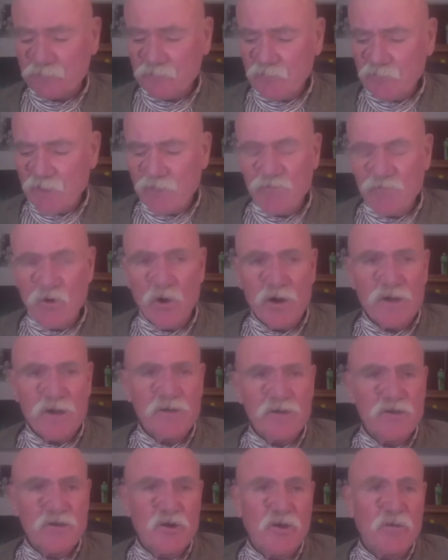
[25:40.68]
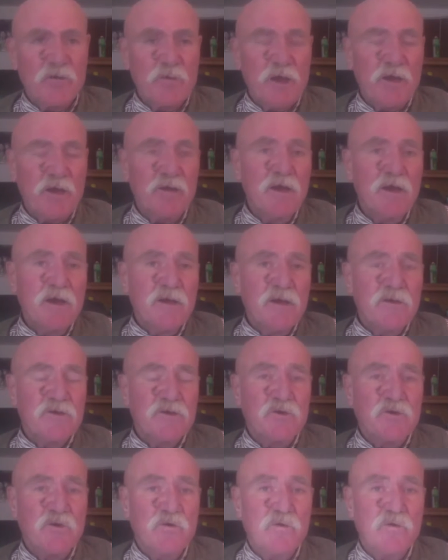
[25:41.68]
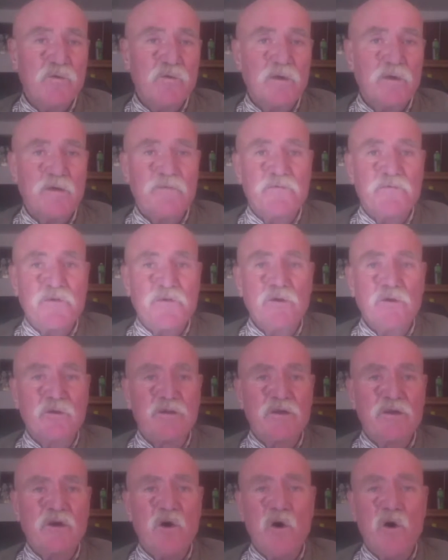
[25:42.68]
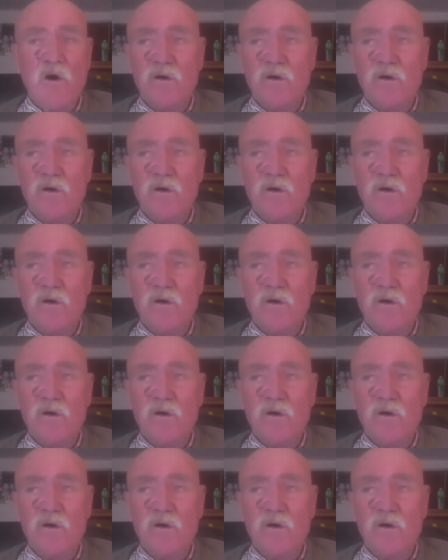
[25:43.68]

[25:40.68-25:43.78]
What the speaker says: for a Turkmen to feel the call